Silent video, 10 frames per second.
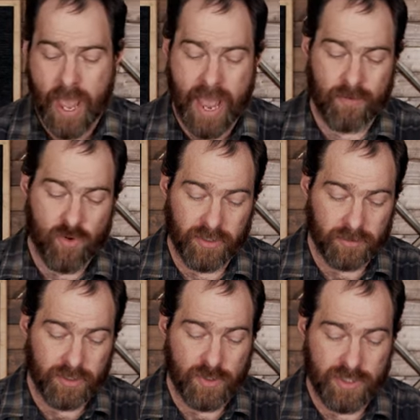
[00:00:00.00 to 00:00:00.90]
And what
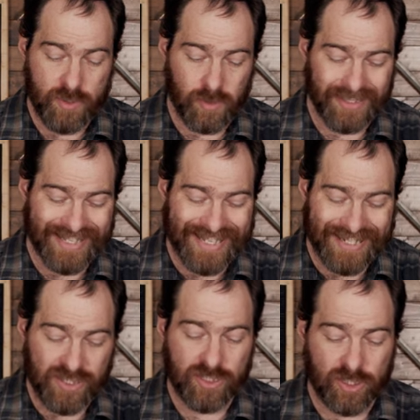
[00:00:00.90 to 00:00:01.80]
you'll do is you will
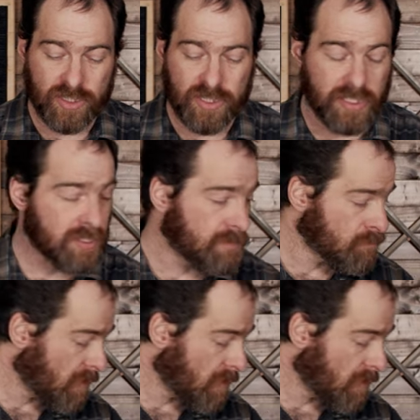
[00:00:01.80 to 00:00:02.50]
insert this